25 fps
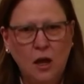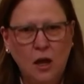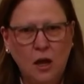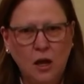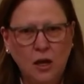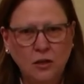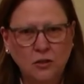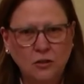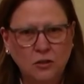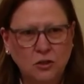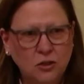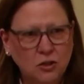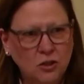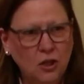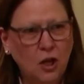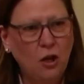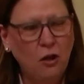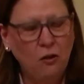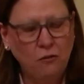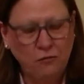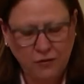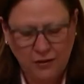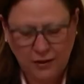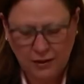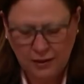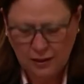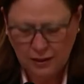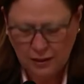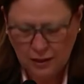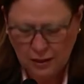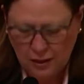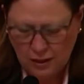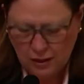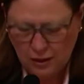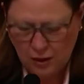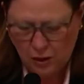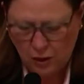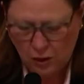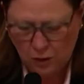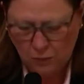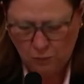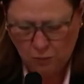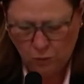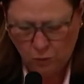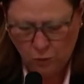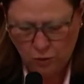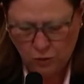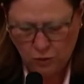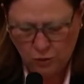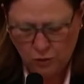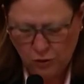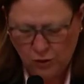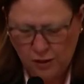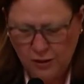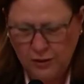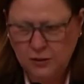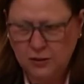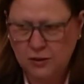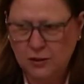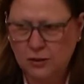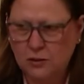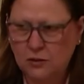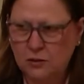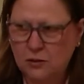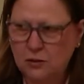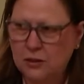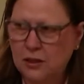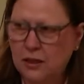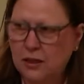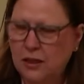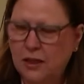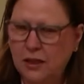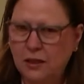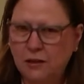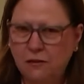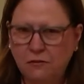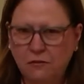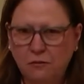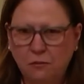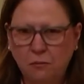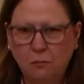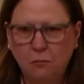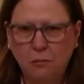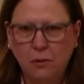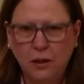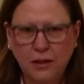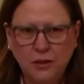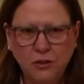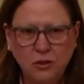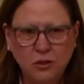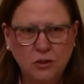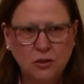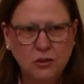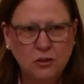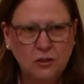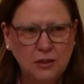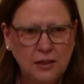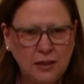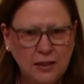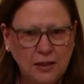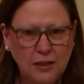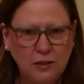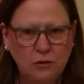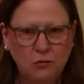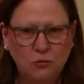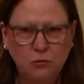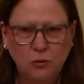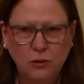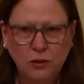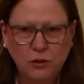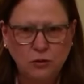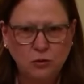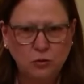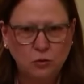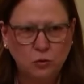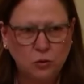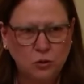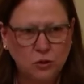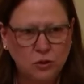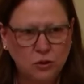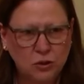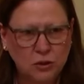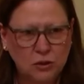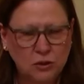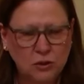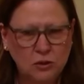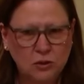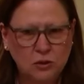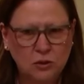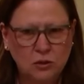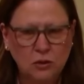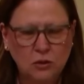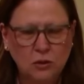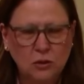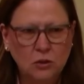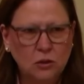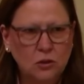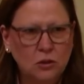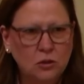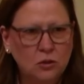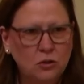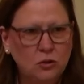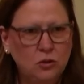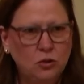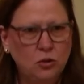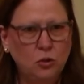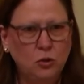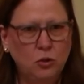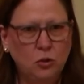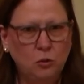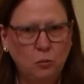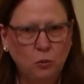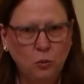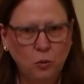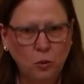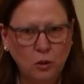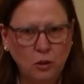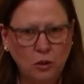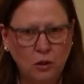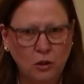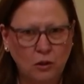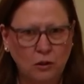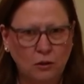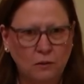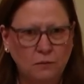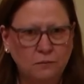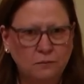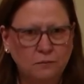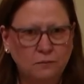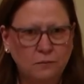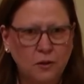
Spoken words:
on solving our border crisis, to give much needed resources to the border.